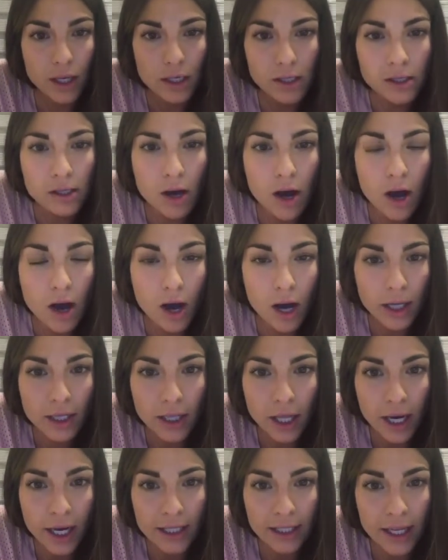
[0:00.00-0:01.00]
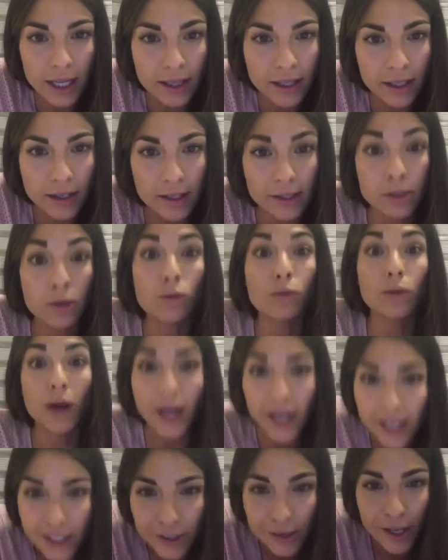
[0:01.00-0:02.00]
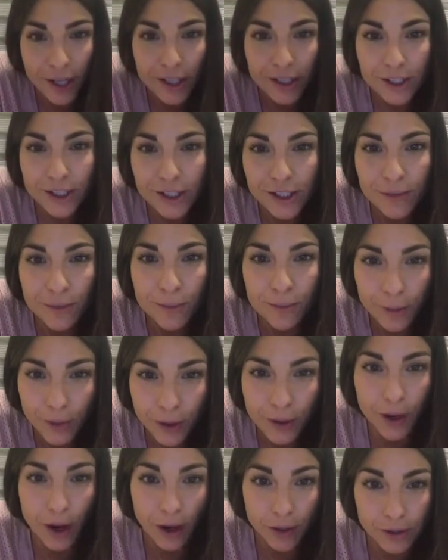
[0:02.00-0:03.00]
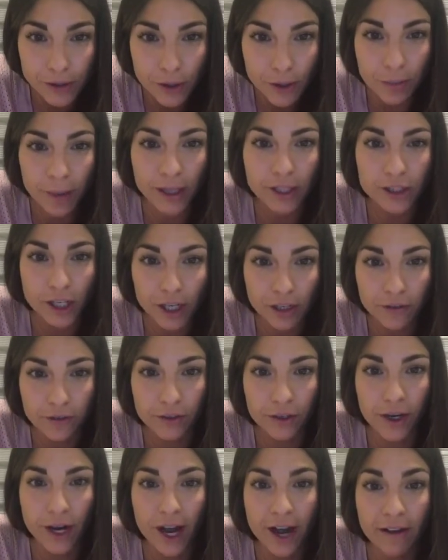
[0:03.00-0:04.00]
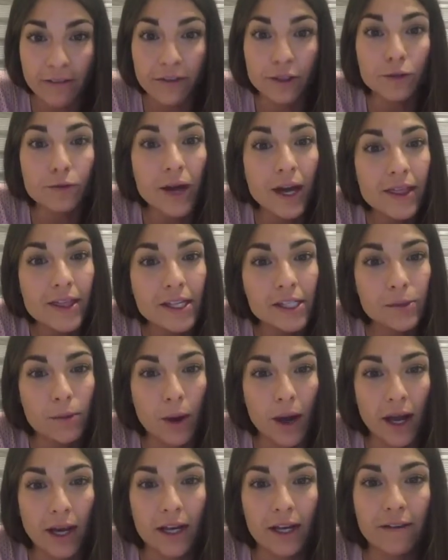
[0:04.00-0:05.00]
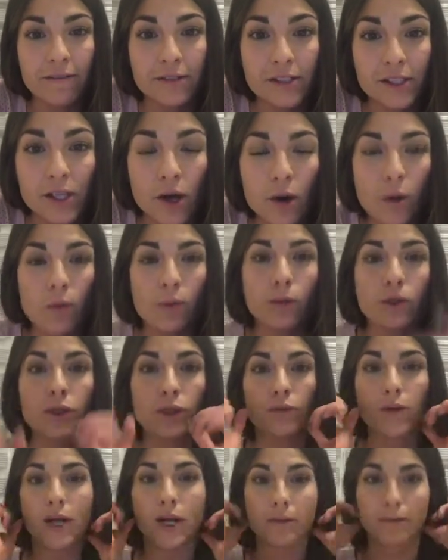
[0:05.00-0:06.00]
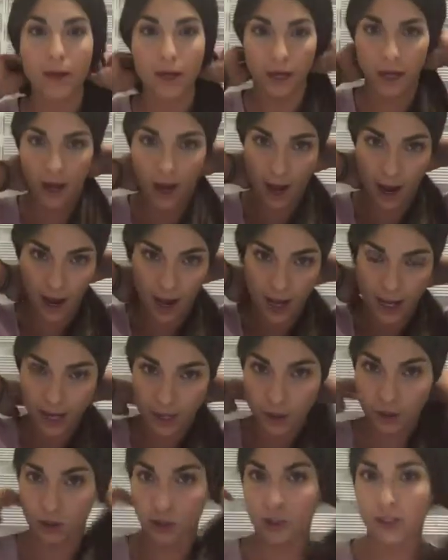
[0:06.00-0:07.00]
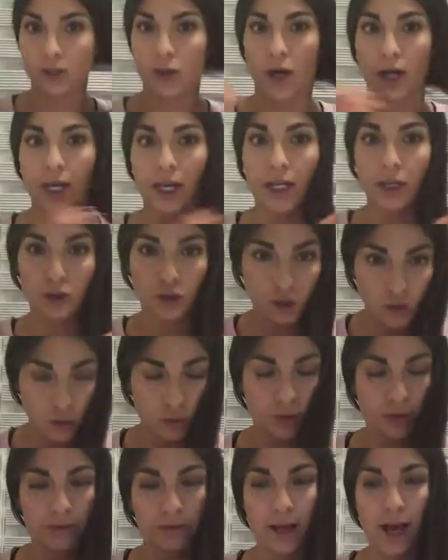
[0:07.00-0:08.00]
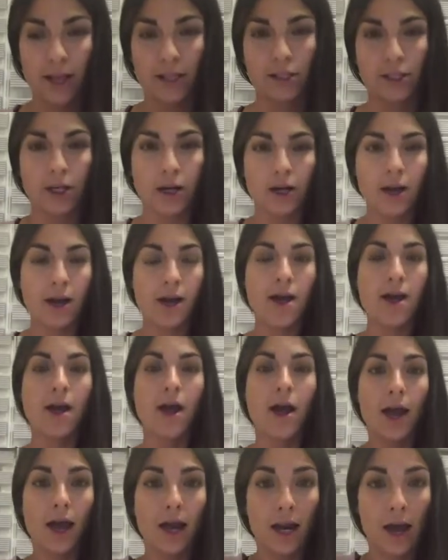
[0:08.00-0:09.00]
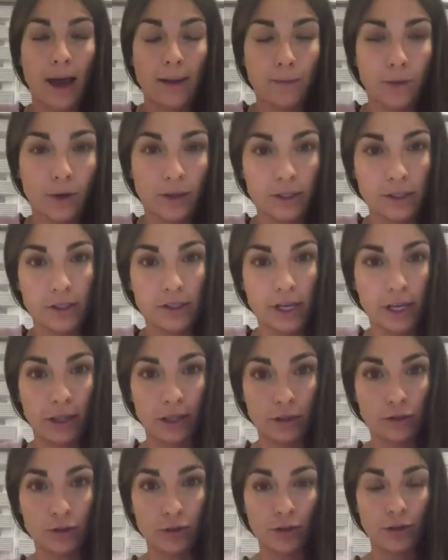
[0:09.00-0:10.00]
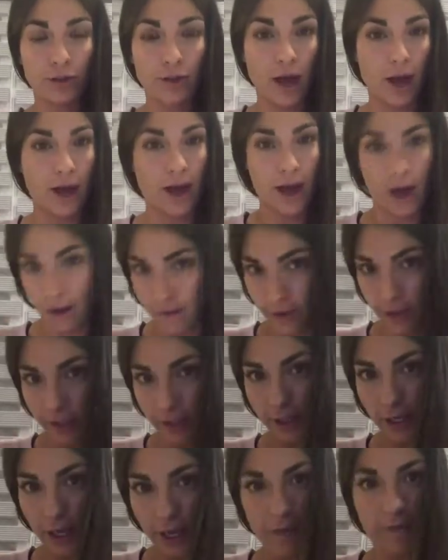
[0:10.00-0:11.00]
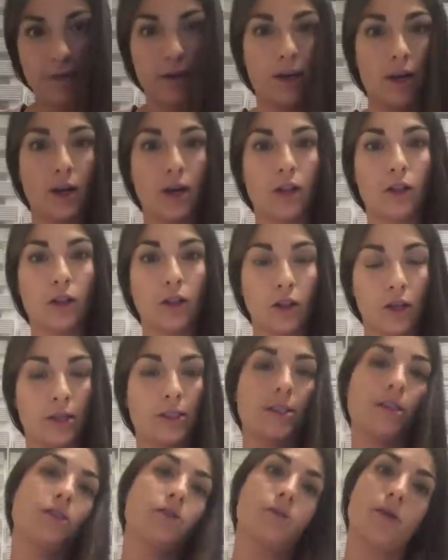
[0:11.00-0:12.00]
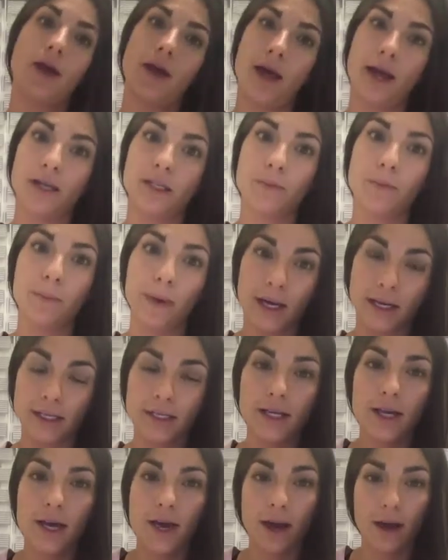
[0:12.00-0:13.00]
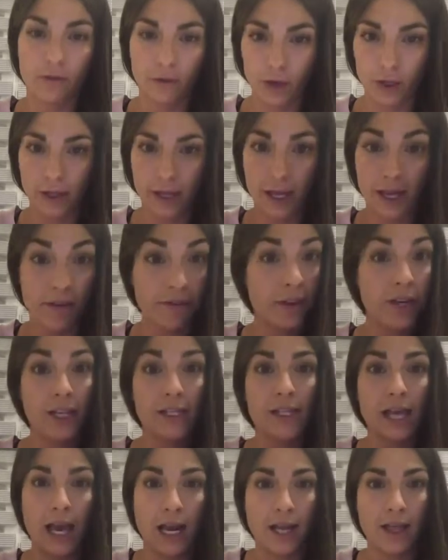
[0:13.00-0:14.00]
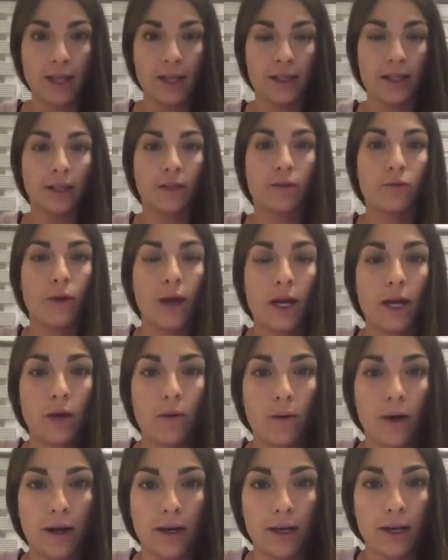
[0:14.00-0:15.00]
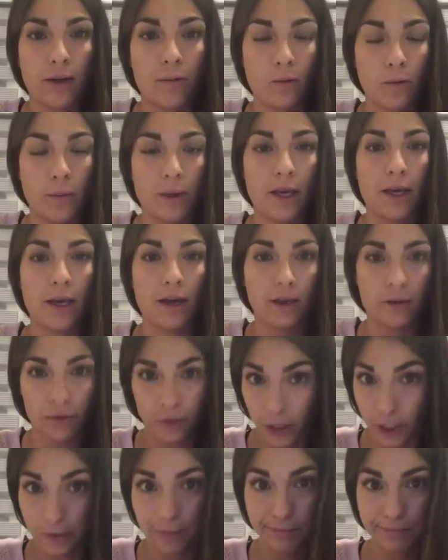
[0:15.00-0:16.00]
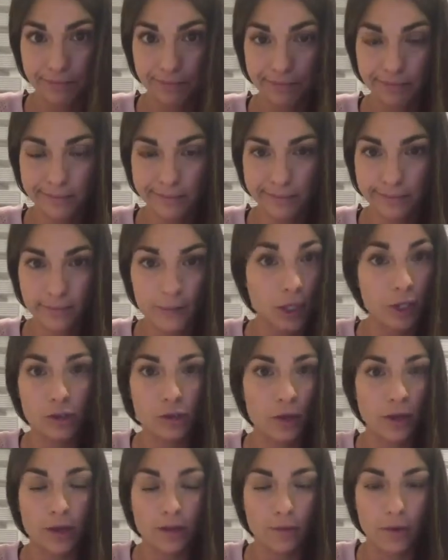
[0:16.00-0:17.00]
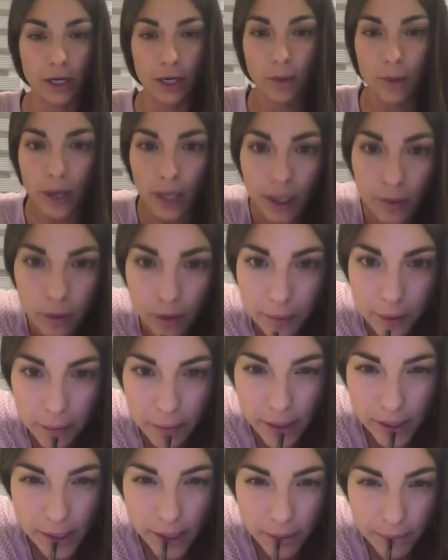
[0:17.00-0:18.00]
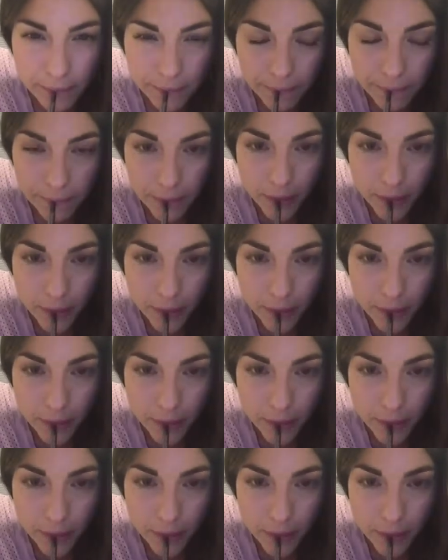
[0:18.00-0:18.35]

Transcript: Saw online that there is a writing strategies book also by Jennifer. Have you read this one? If so, would you recommend it? I just got it in June of last year, and I'm going to tell the truth. I haven't even looked into it yet, but I've heard that if it is anything like the writing one, it will be unreal. Or sorry, the reading one. It will be amazing.